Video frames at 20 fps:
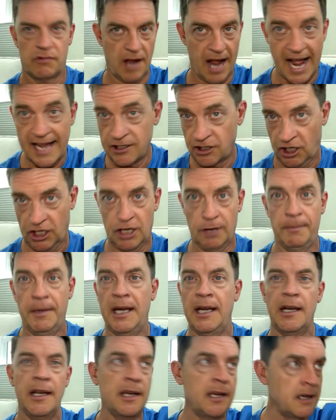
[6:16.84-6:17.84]
as a
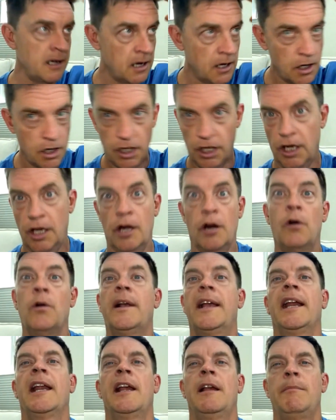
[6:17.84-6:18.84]
comedian, you don't
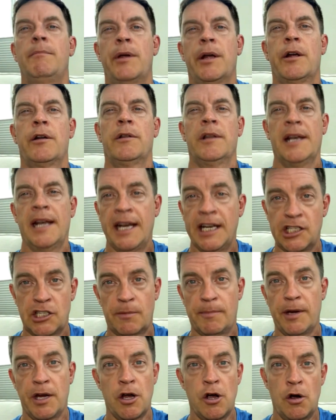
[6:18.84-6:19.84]
get any bigger than
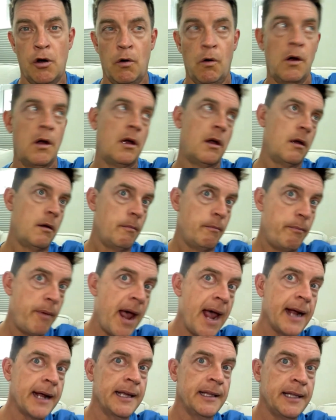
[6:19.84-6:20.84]
HBO
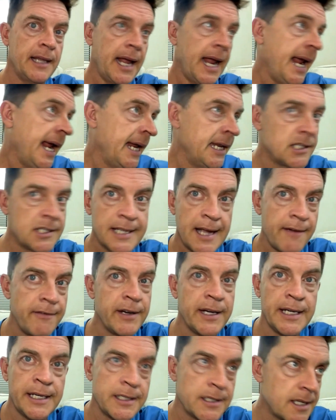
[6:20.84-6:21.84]
back in the
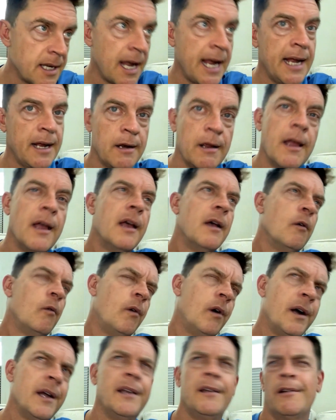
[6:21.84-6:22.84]
70s.
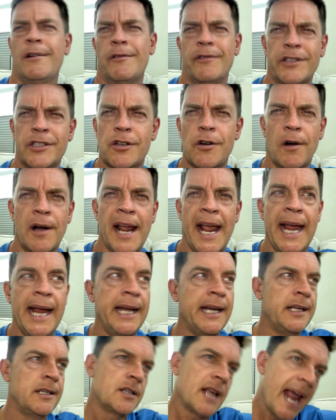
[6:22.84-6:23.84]
Well, you know, if it started
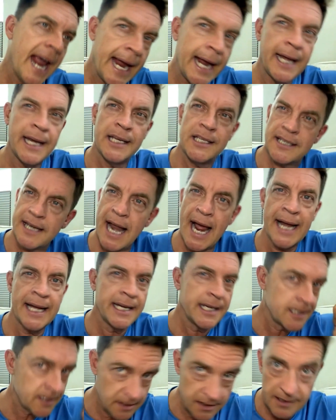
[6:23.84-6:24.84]
80s,
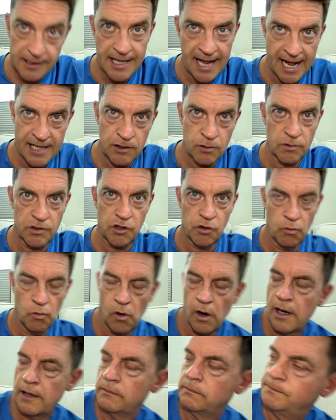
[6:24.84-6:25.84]
90s, that's what you
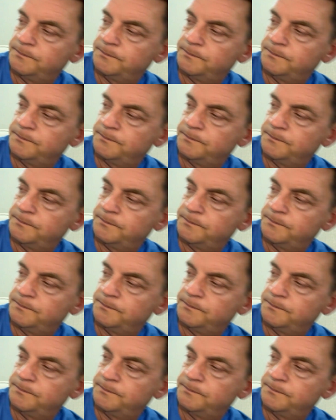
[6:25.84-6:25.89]
want.